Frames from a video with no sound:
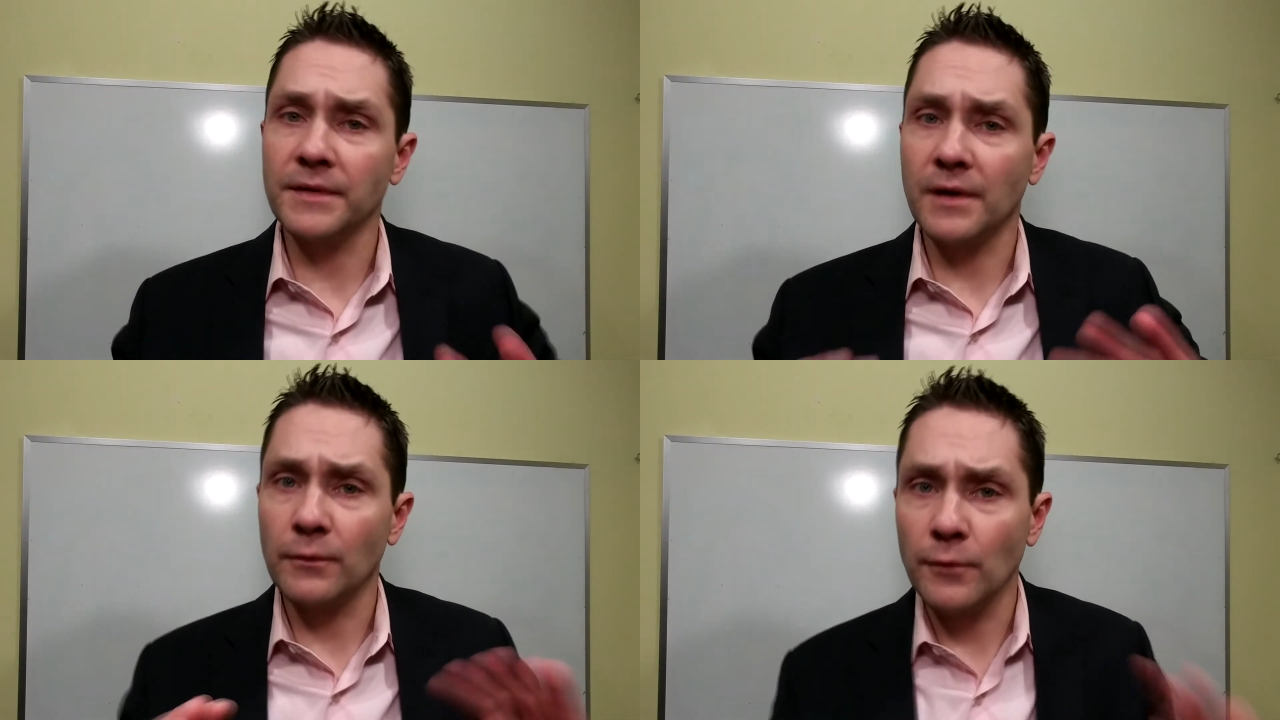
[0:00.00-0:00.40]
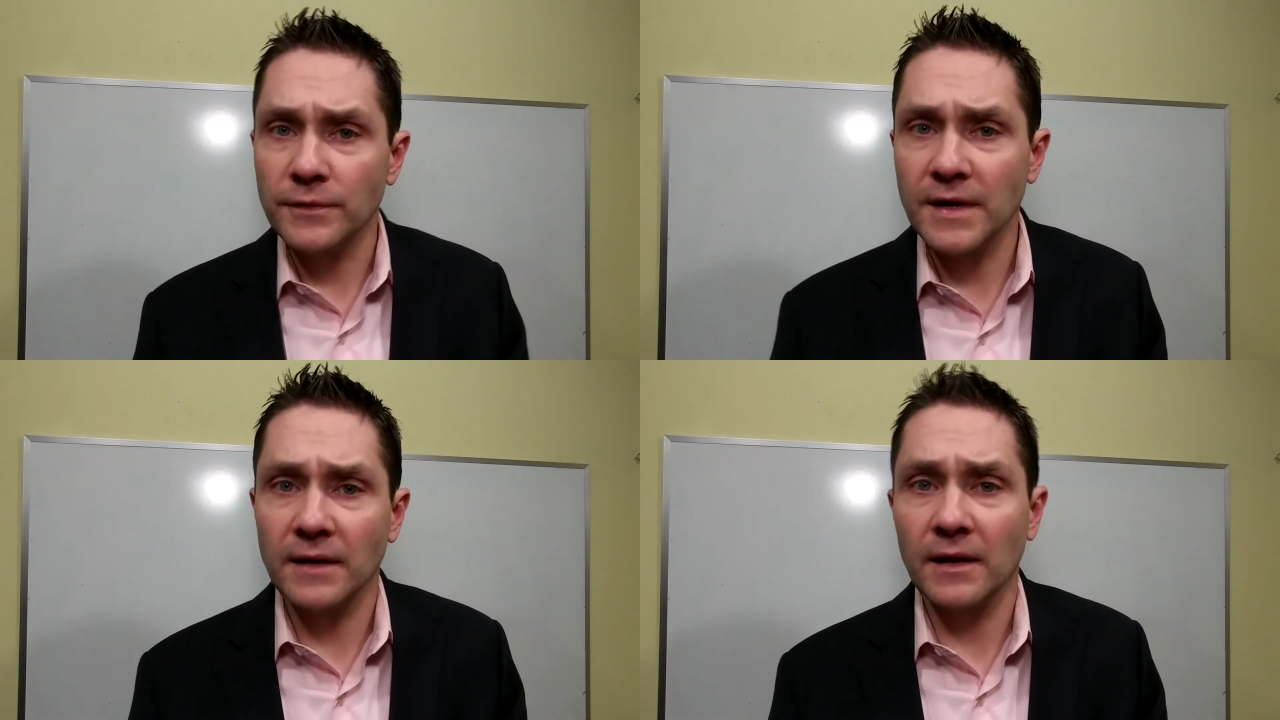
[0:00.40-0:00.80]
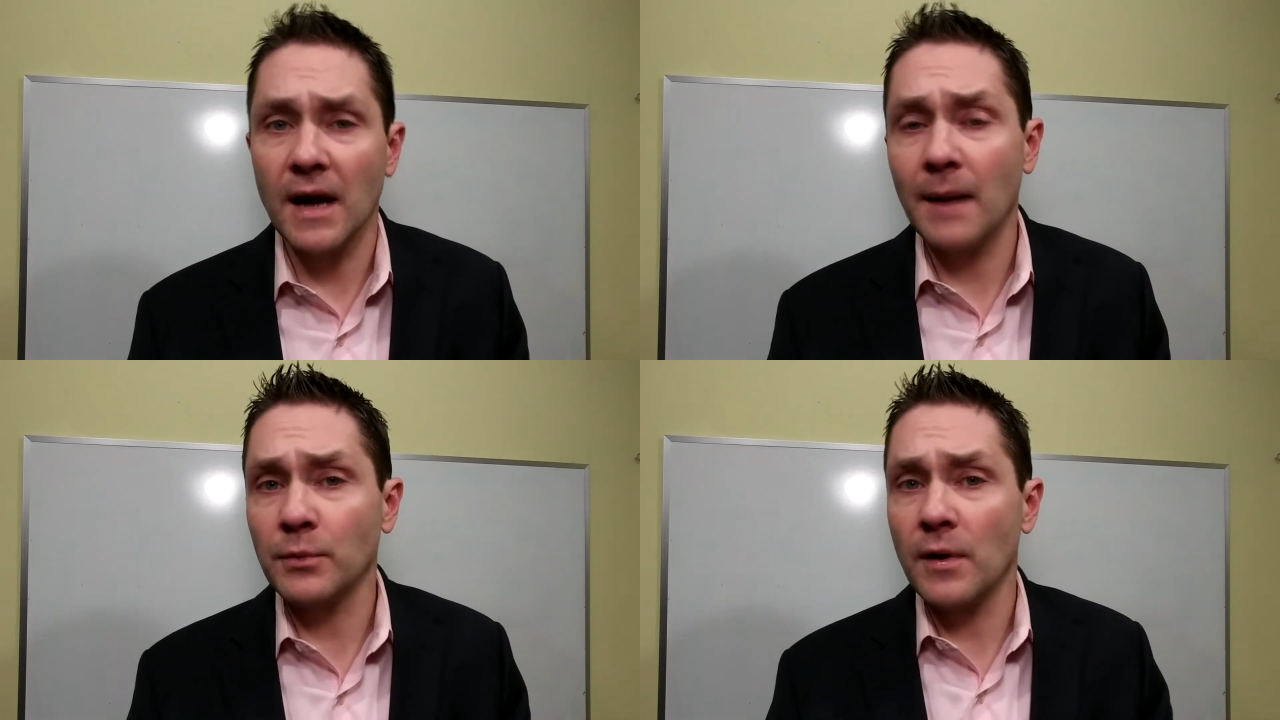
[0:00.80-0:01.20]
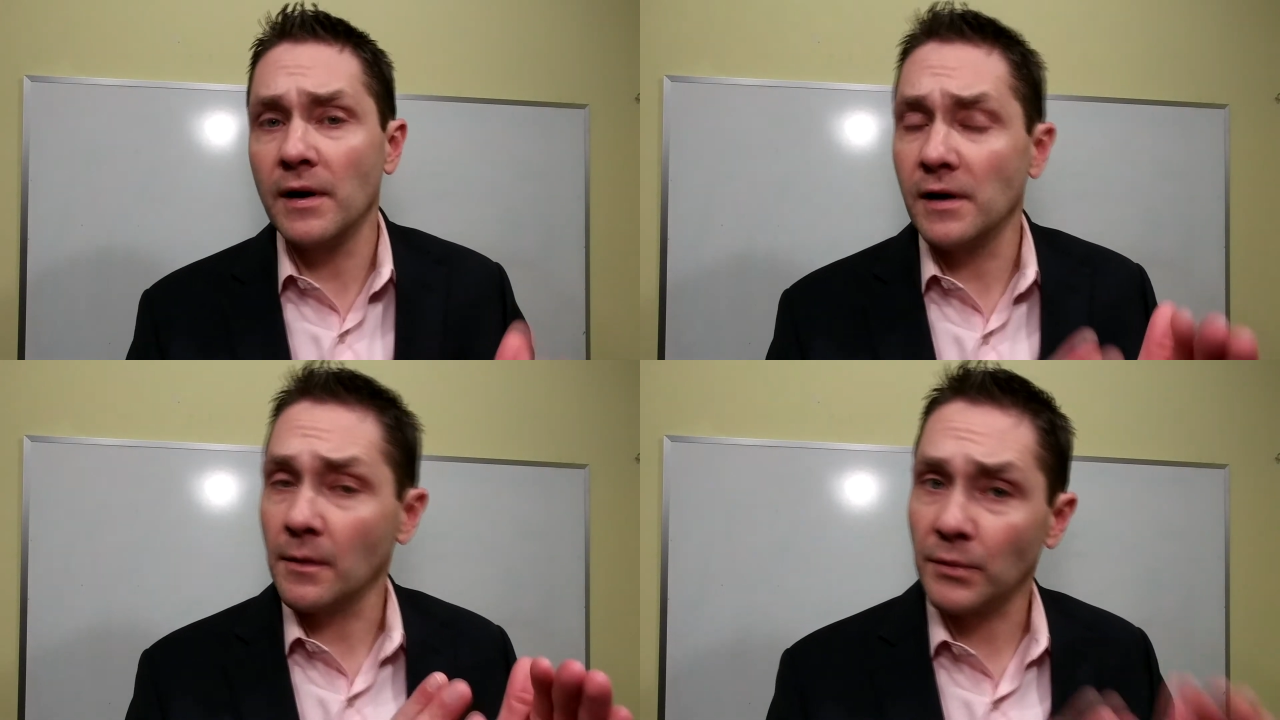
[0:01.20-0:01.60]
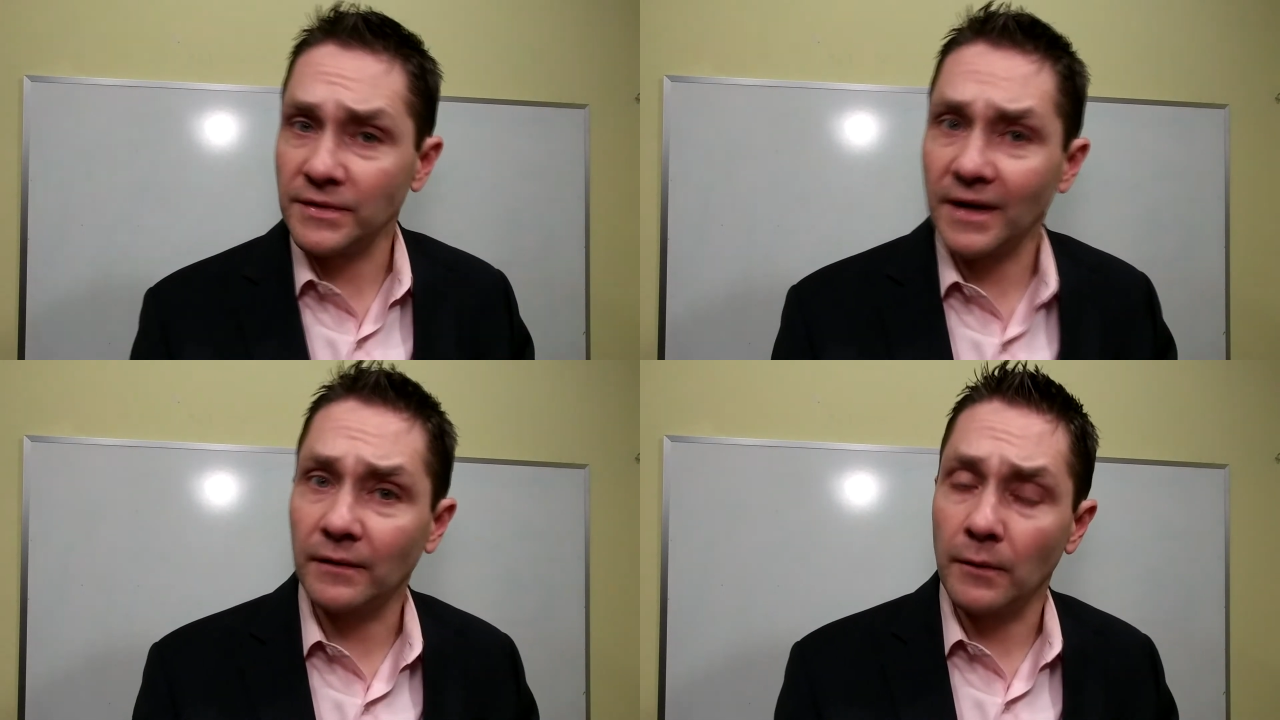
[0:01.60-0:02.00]
that are routinely operated in a
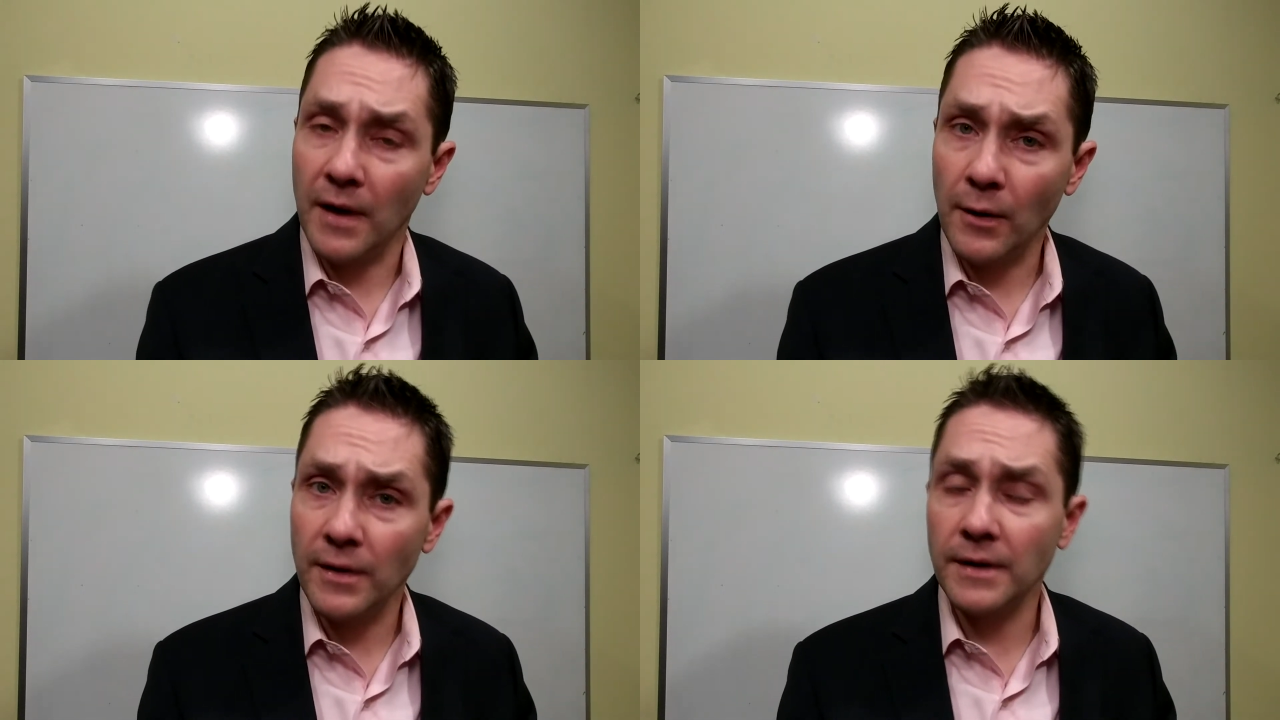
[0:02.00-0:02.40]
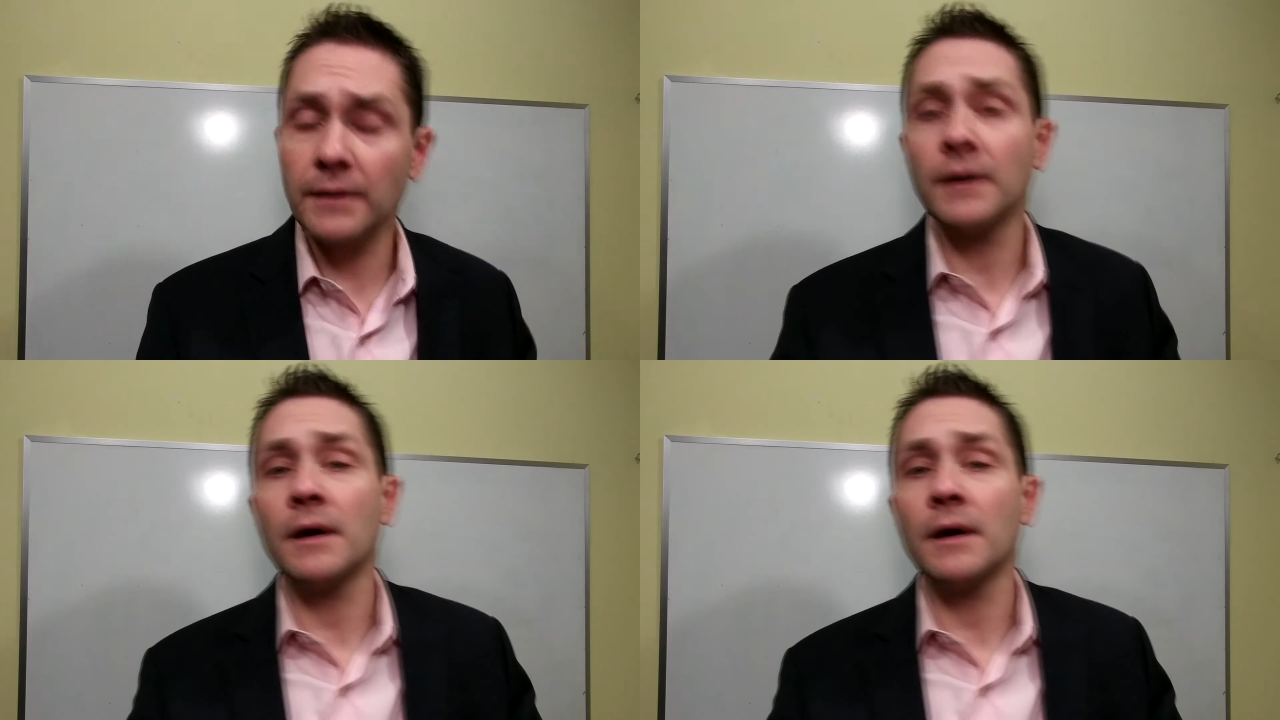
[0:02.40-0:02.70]
particular area,